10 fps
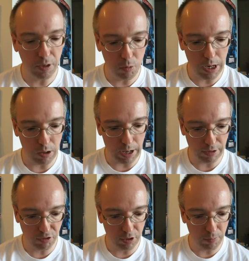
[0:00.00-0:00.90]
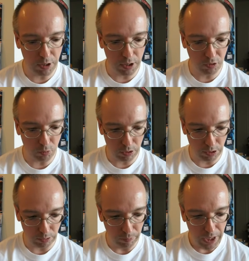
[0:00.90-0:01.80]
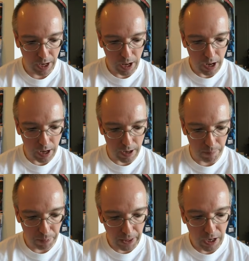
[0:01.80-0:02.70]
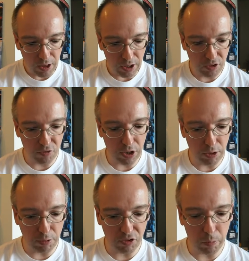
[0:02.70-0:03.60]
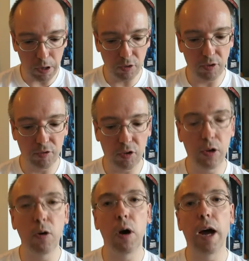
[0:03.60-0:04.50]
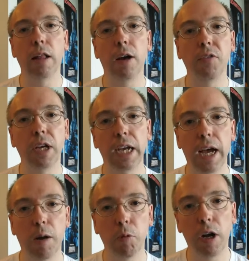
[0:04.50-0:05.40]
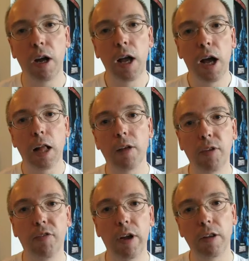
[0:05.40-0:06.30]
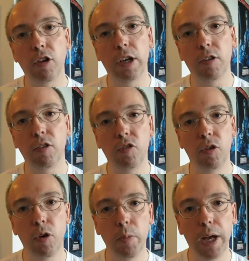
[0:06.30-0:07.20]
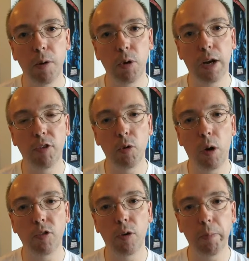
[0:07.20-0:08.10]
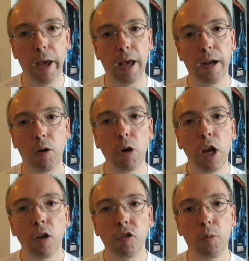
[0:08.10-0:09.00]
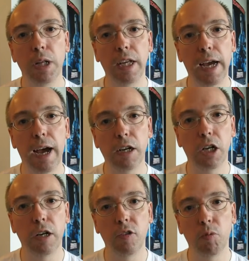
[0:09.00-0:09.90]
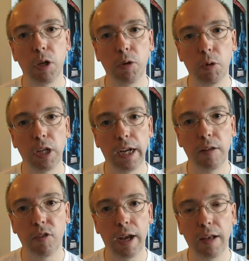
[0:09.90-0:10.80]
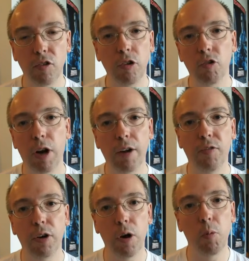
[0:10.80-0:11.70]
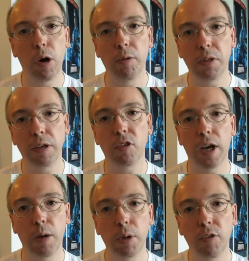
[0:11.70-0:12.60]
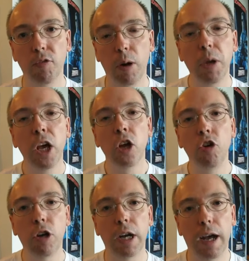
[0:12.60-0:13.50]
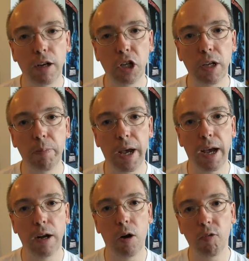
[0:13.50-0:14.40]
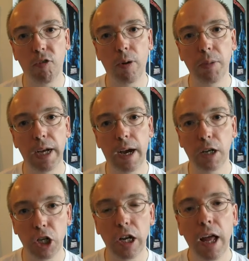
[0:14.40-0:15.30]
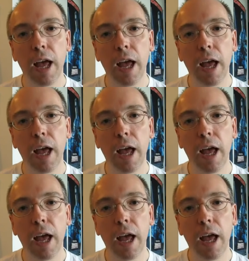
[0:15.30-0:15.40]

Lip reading: well, actually, to be honest with you. It's very responsive too. I love the camera. I love the fact that you get to zoom in whenever you want to and pan out. So when the action is really, really intense and you're trying to figure out where everything's coming from, you can actually pan out from the action